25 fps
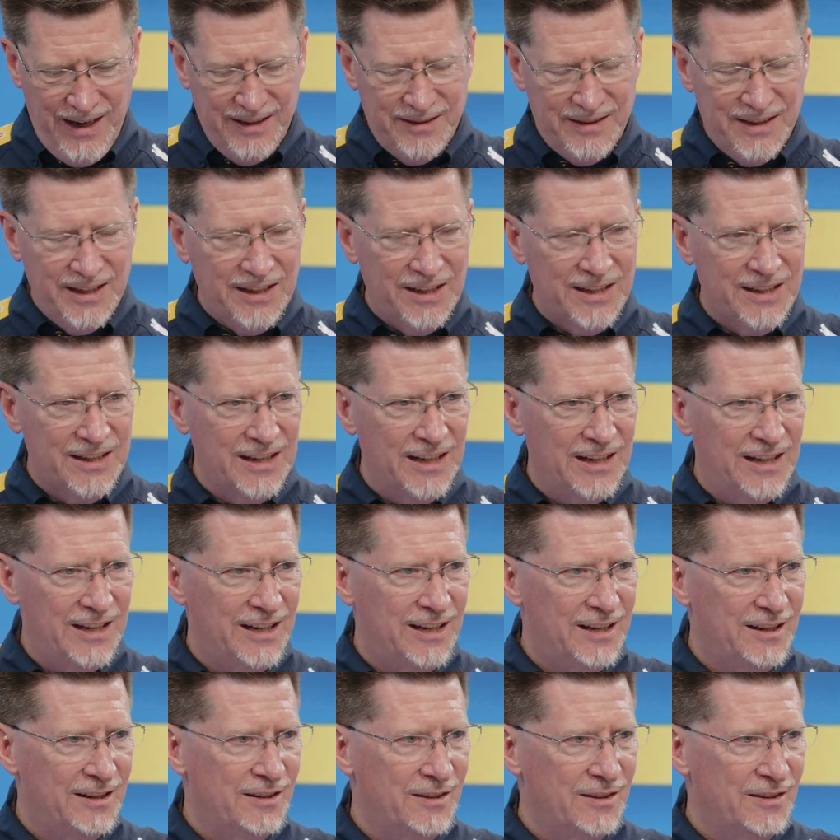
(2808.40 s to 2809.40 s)
I think
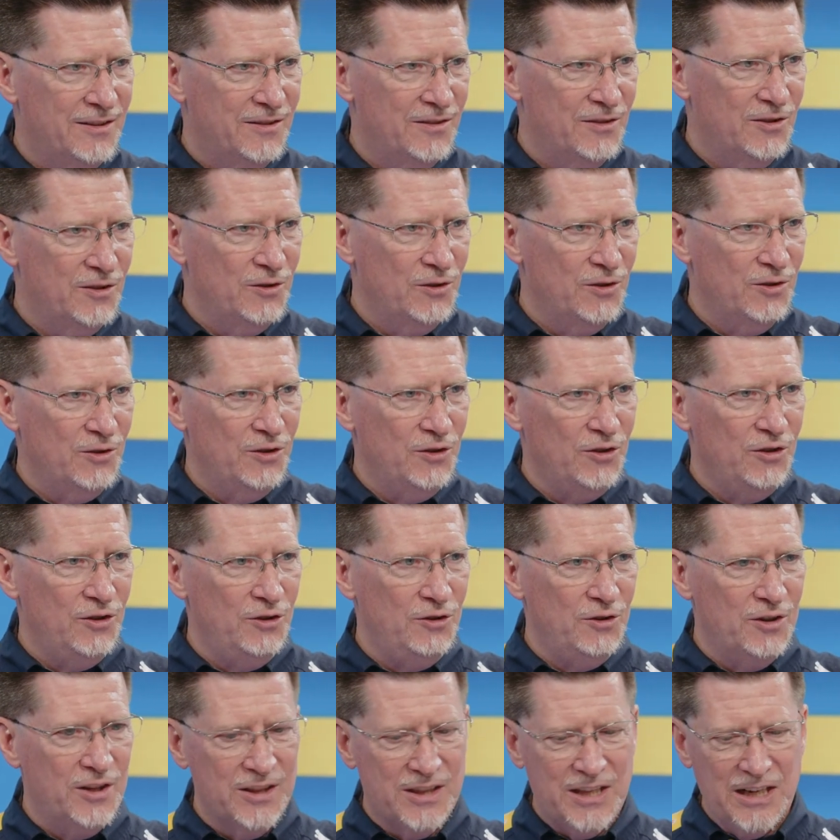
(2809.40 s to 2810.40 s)

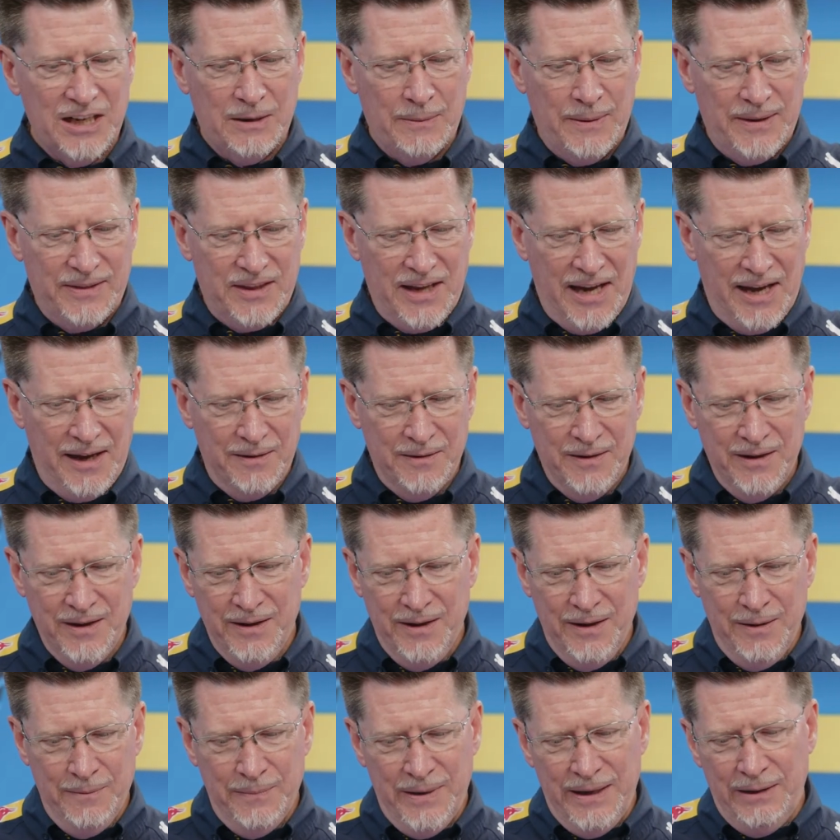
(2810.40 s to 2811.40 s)
you can think about that.
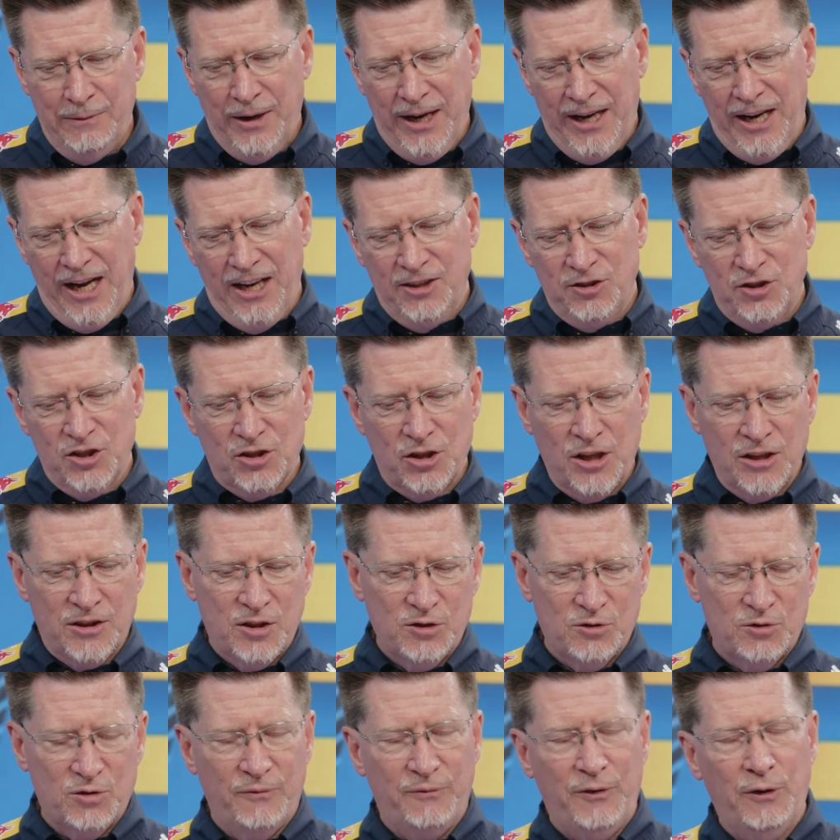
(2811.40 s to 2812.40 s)
But anyway, I just
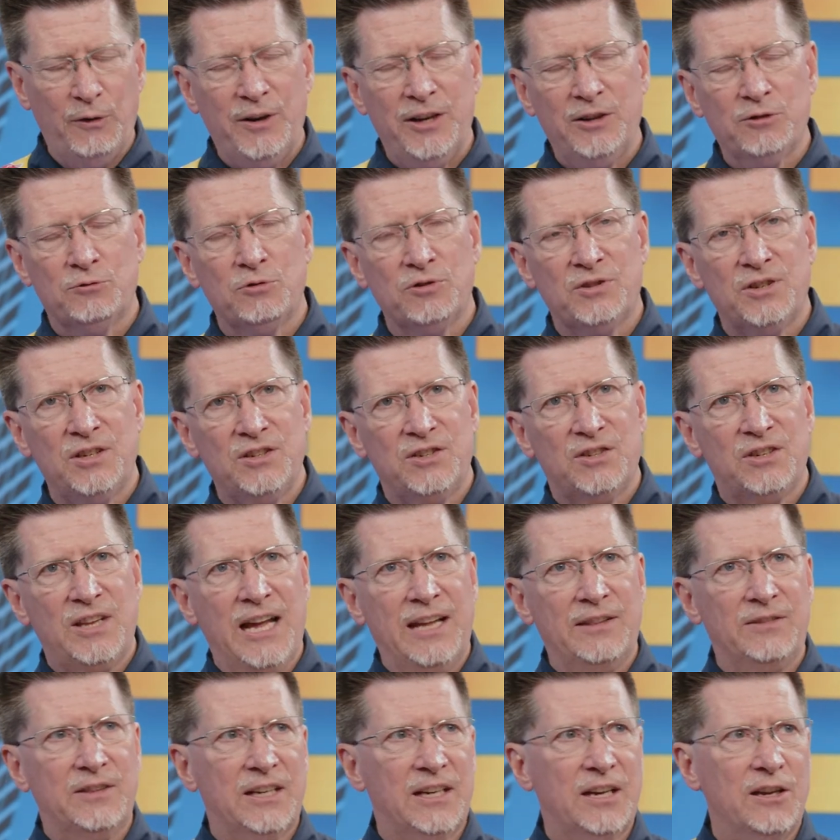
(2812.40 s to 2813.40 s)
thought this was a very interesting
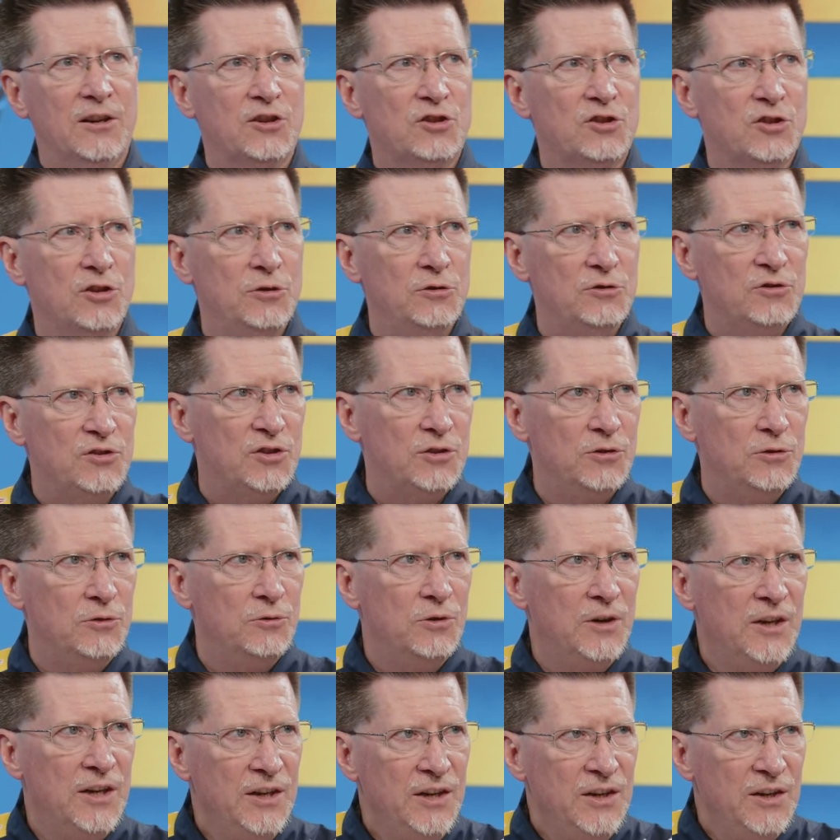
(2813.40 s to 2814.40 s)
stat that kind of shows
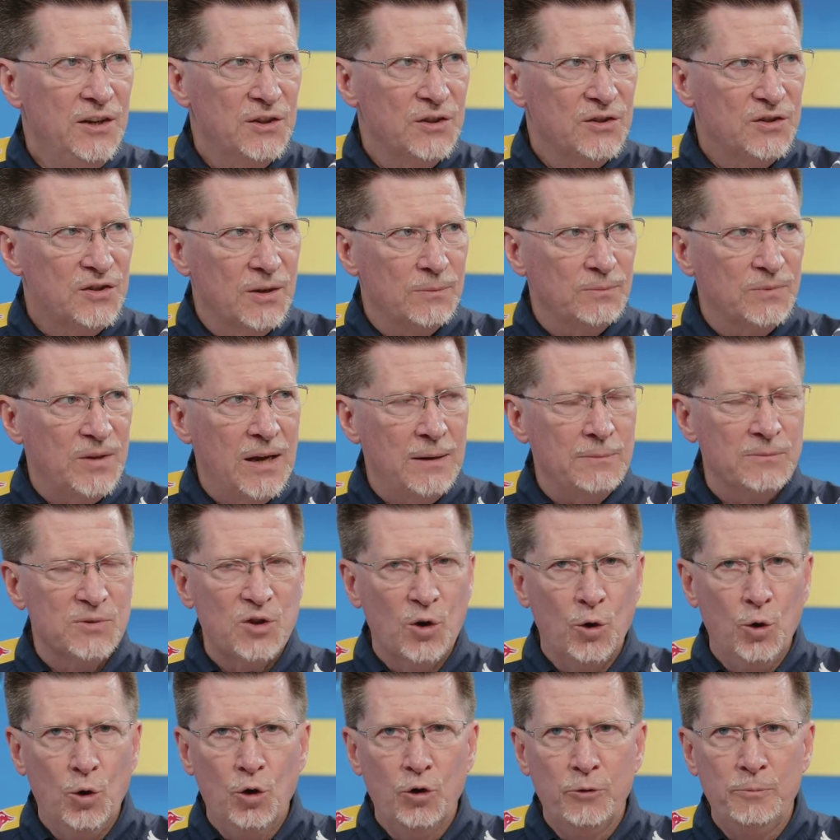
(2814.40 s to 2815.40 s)
you
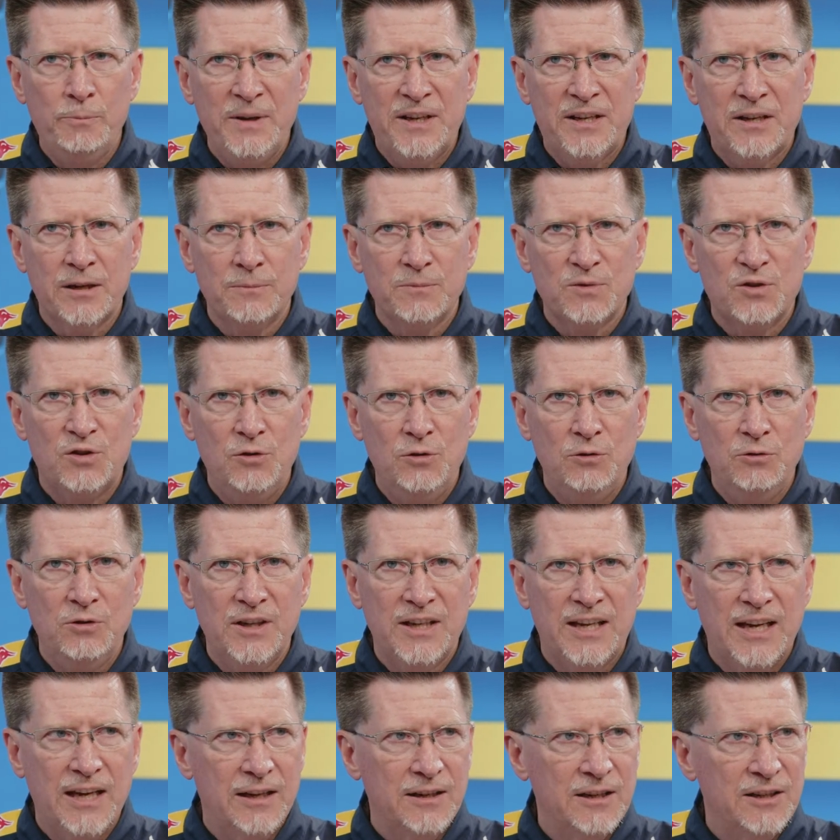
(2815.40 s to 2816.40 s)
sometimes old becomes new
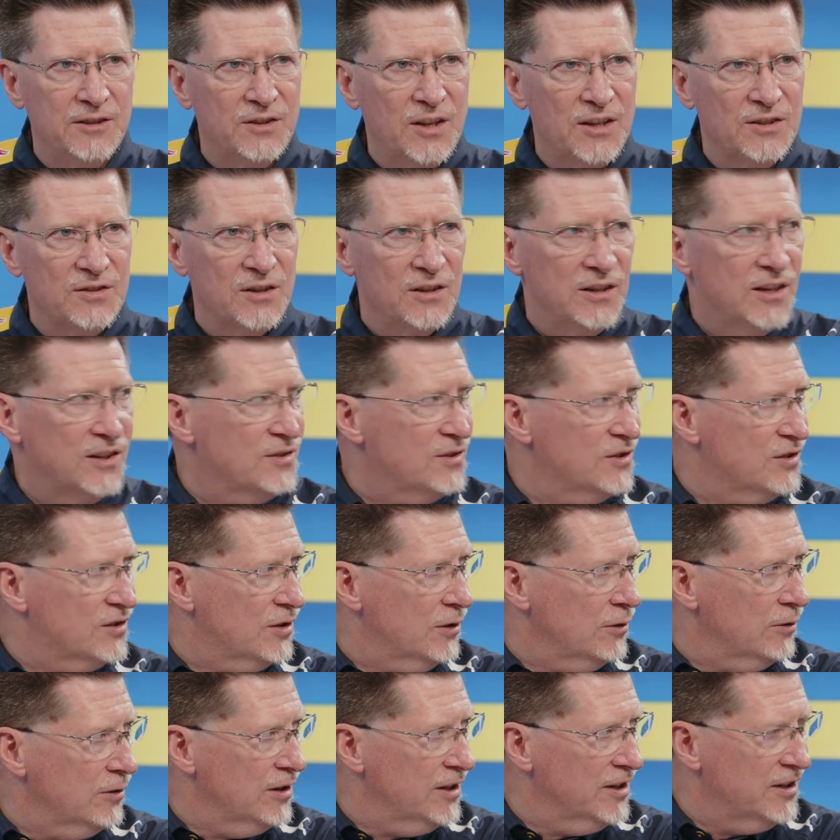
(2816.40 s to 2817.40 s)
again. It doesn't
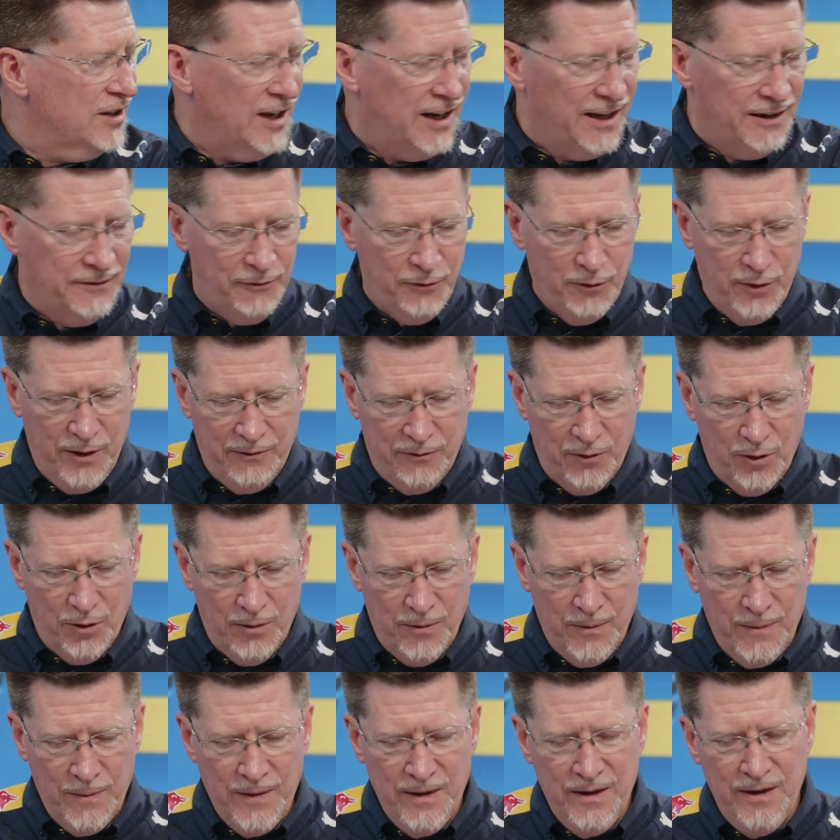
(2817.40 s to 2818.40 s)
necessarily die
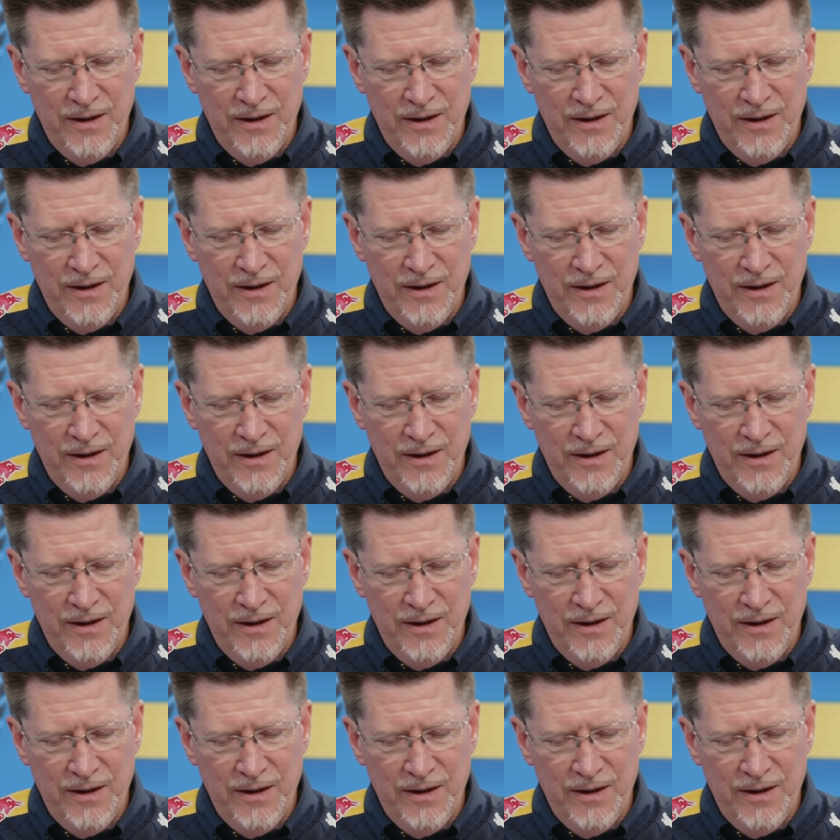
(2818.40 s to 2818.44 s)
forever.